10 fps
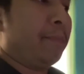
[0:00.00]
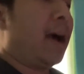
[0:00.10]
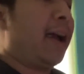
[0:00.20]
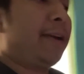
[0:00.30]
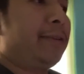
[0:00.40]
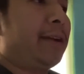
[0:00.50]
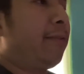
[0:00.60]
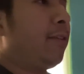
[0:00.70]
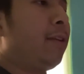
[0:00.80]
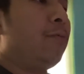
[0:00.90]
Bayern have
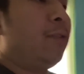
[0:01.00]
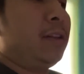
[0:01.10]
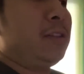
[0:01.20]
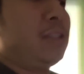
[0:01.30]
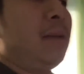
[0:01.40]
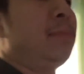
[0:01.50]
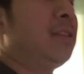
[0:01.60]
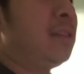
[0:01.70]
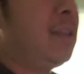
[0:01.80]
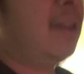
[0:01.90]
already won the Champions
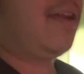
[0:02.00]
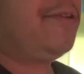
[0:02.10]
League.